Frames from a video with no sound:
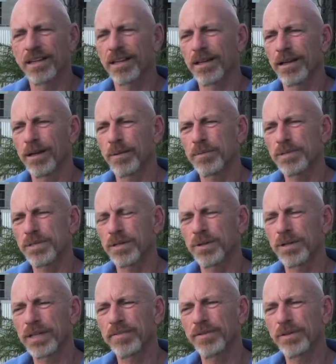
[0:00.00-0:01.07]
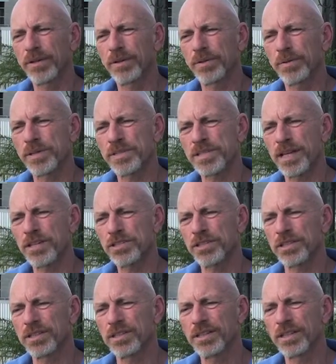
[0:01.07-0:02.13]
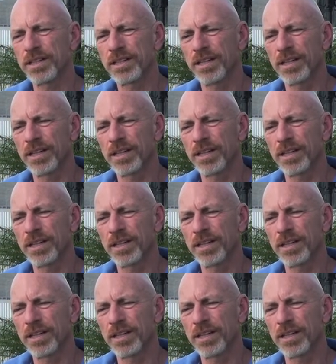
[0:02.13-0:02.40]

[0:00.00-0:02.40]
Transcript: so even though the recession